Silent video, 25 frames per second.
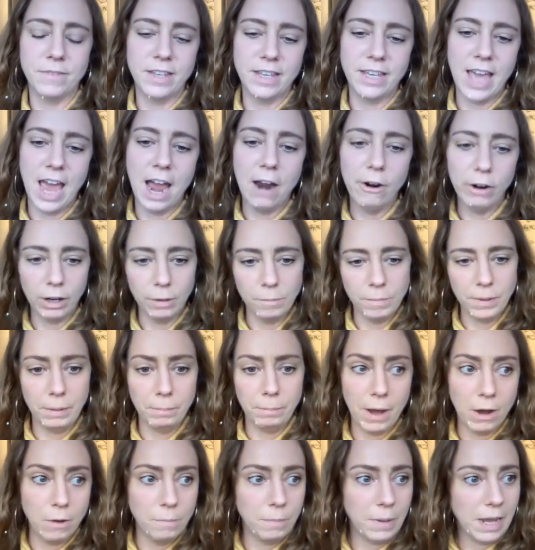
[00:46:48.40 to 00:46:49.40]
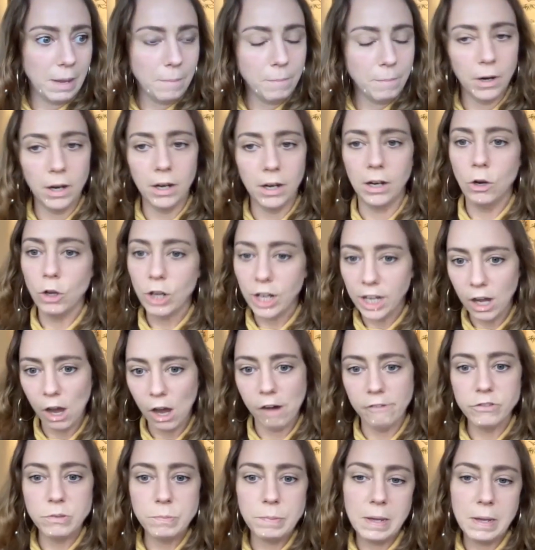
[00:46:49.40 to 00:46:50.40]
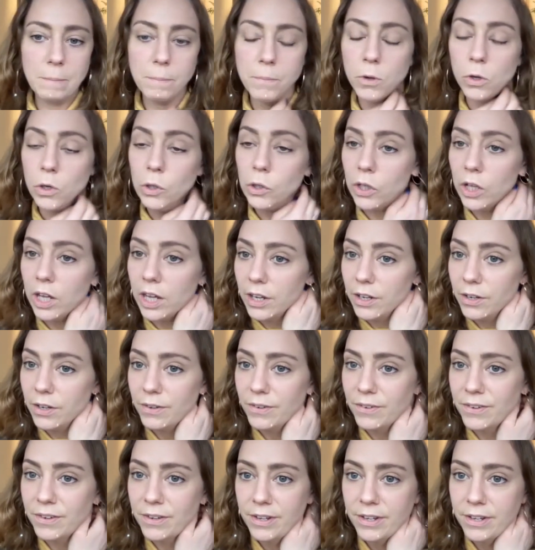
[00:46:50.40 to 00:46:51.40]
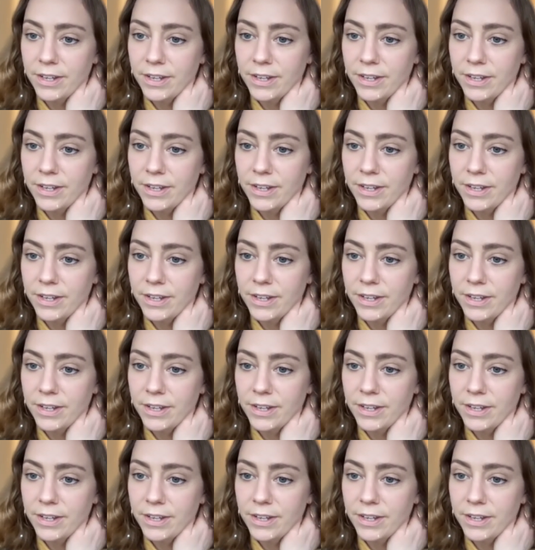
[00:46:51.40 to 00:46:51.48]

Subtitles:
caring a bit about people and looking after people. And